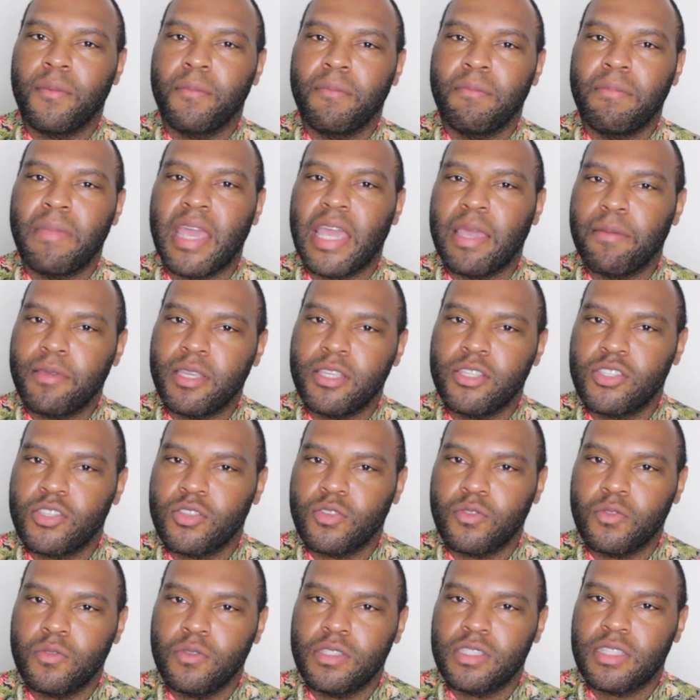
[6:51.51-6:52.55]
maybe
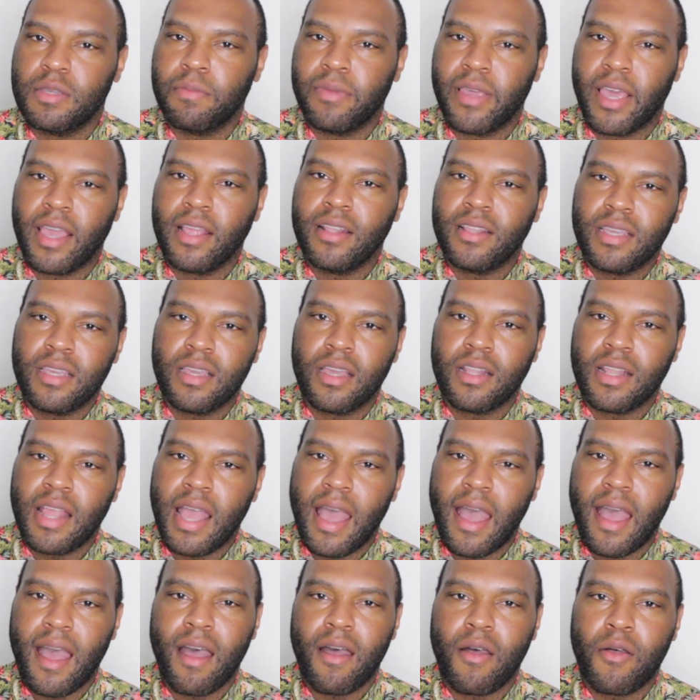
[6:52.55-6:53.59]
two, depending on
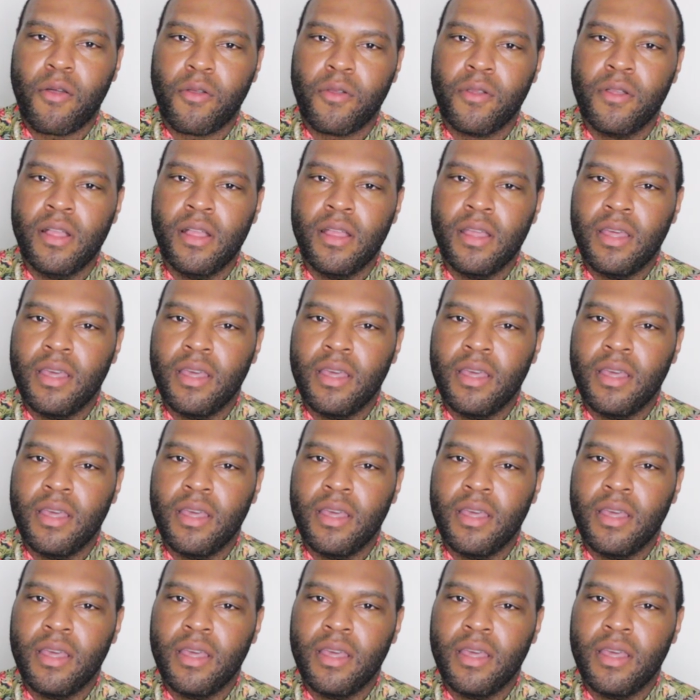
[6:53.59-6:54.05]
how